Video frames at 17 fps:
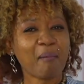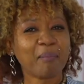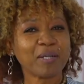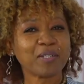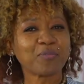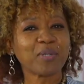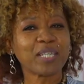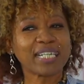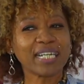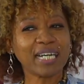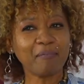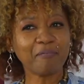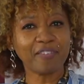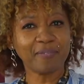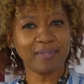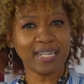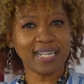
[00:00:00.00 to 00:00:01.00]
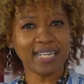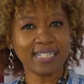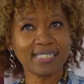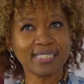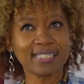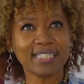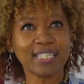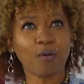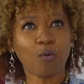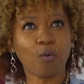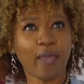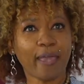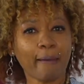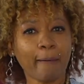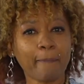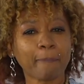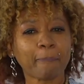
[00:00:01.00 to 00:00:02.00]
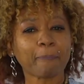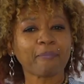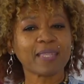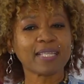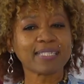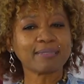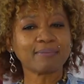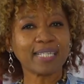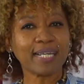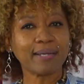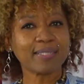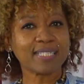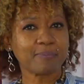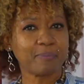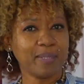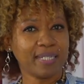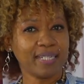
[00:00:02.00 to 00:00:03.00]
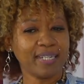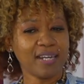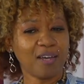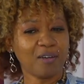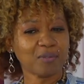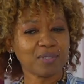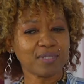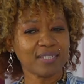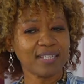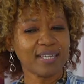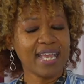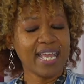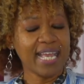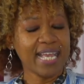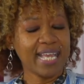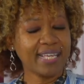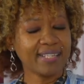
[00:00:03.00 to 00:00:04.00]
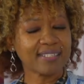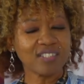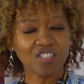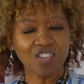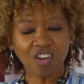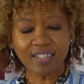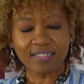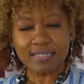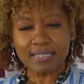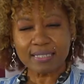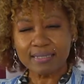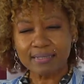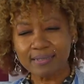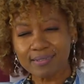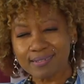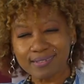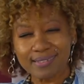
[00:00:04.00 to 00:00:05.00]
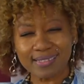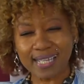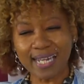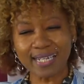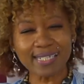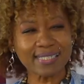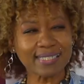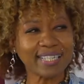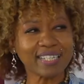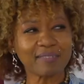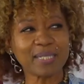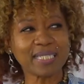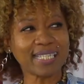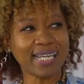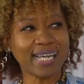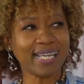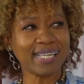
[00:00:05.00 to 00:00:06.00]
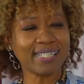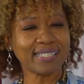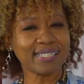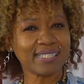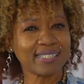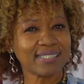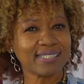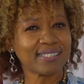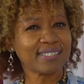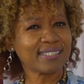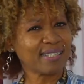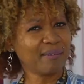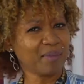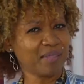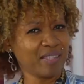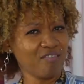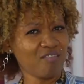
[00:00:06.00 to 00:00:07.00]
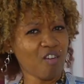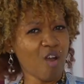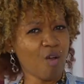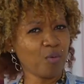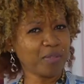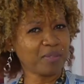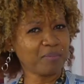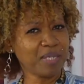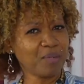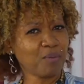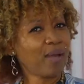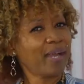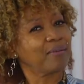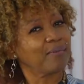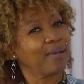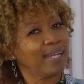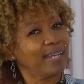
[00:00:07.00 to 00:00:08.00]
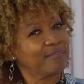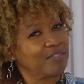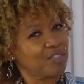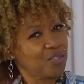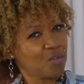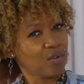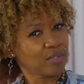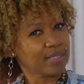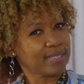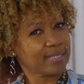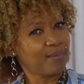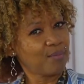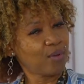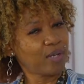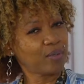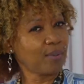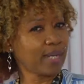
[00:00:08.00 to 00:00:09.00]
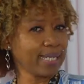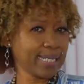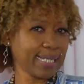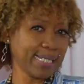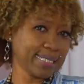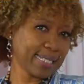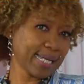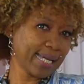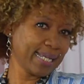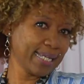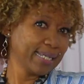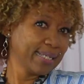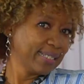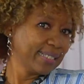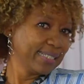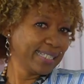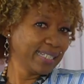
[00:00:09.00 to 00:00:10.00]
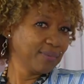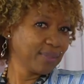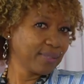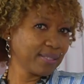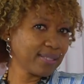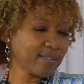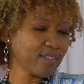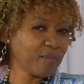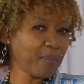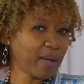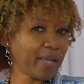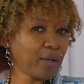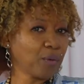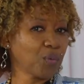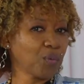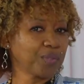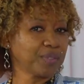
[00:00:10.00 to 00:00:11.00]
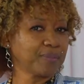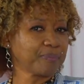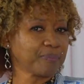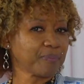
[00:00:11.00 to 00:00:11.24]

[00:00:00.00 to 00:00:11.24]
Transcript: But we come from a culture where sometimes speaking out is kind of stigmatized. Is something wrong with me? Why do I have to talk to someone? Why can't I deal with this on my own?